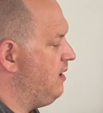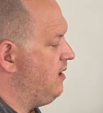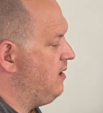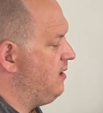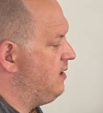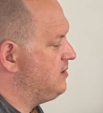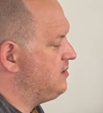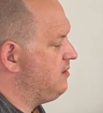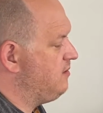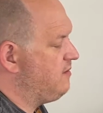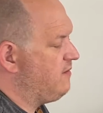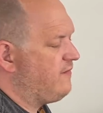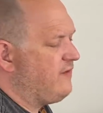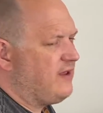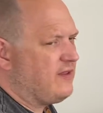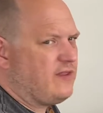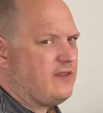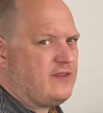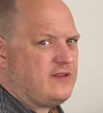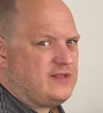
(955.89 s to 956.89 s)
It's not the fact
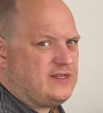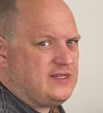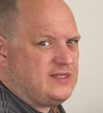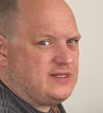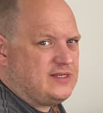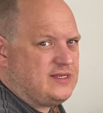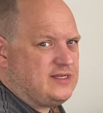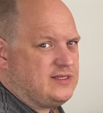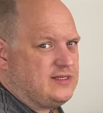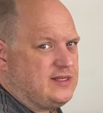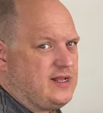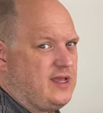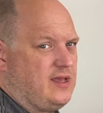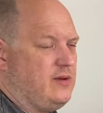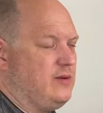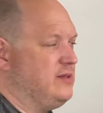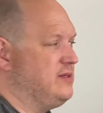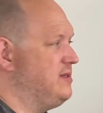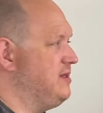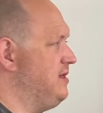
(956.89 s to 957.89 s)
that the disc is slow,
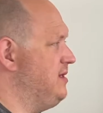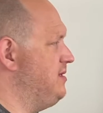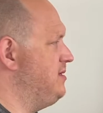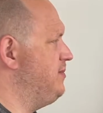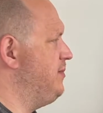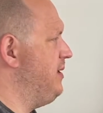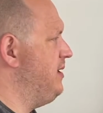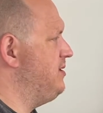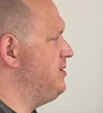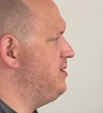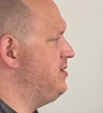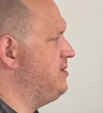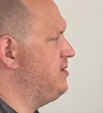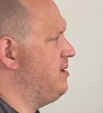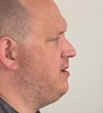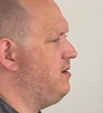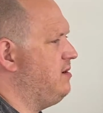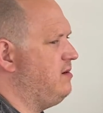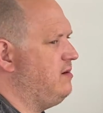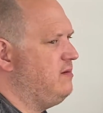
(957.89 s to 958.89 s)
it's these pictures
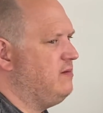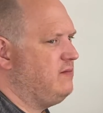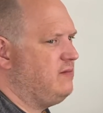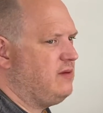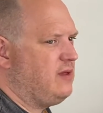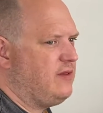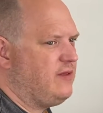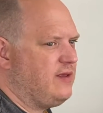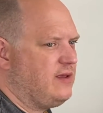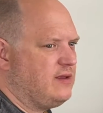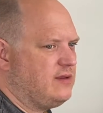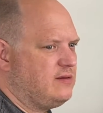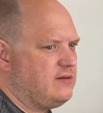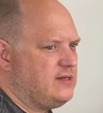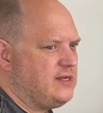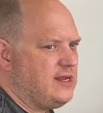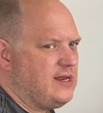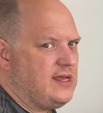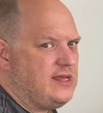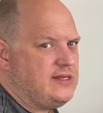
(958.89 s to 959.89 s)
are, I think,
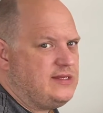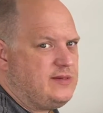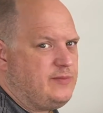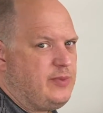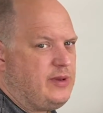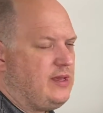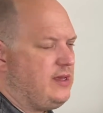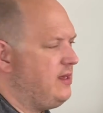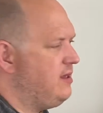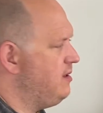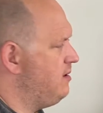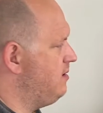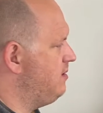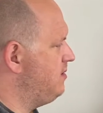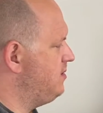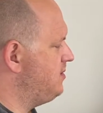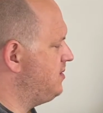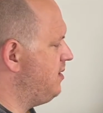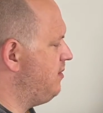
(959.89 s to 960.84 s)
1080p, so